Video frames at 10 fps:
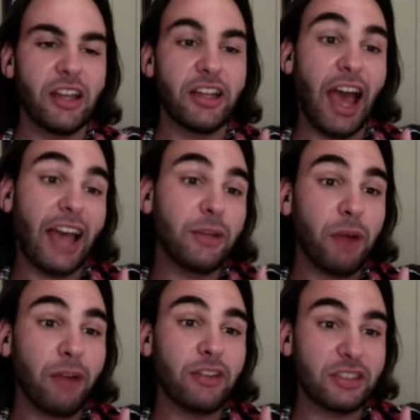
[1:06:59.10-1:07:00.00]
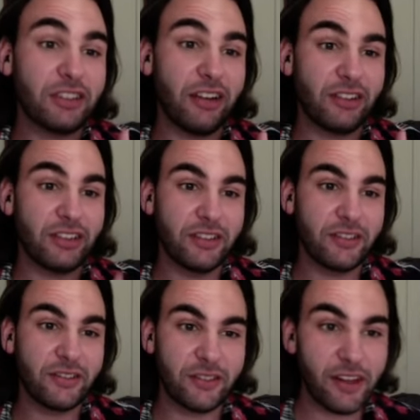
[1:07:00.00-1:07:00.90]
it's hardy enough that it
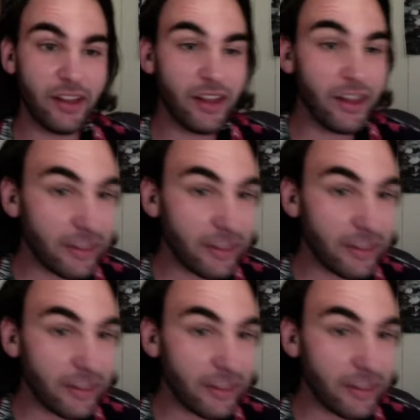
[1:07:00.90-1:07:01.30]
isn't to me.